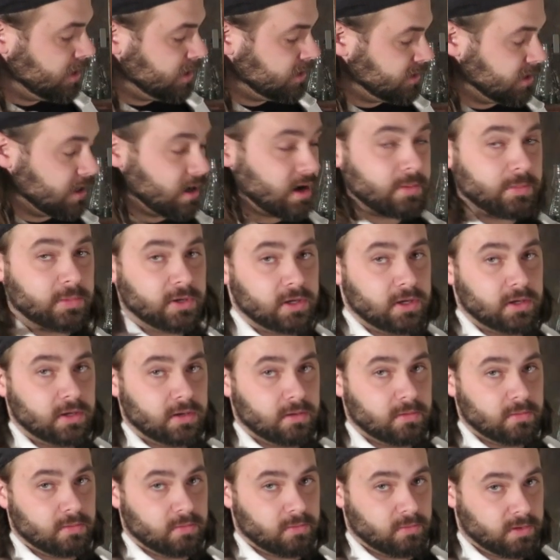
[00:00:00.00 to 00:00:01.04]

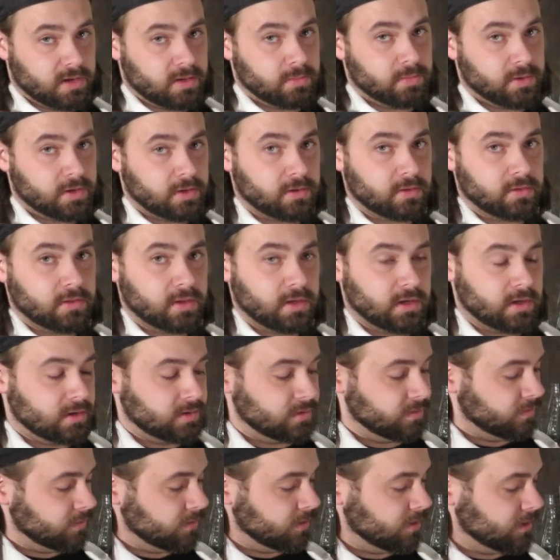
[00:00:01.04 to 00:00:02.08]
Tommy rebuilt these
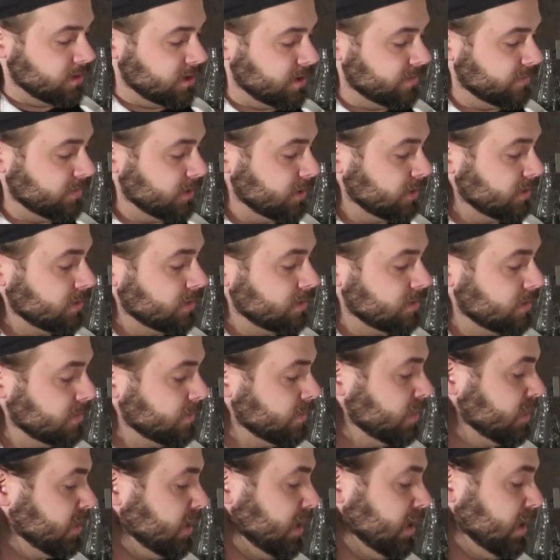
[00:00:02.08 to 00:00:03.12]
for a living,
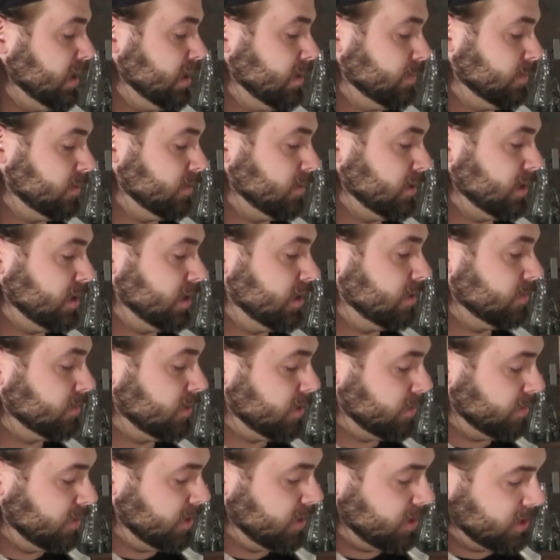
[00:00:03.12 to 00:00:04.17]
and I'm going to let him
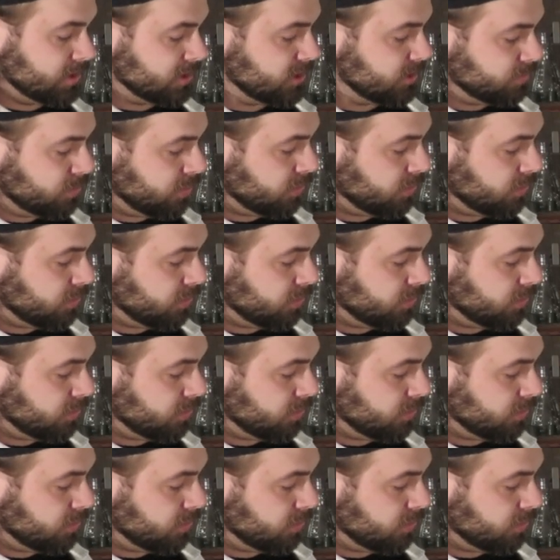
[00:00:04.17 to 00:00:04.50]
come in and just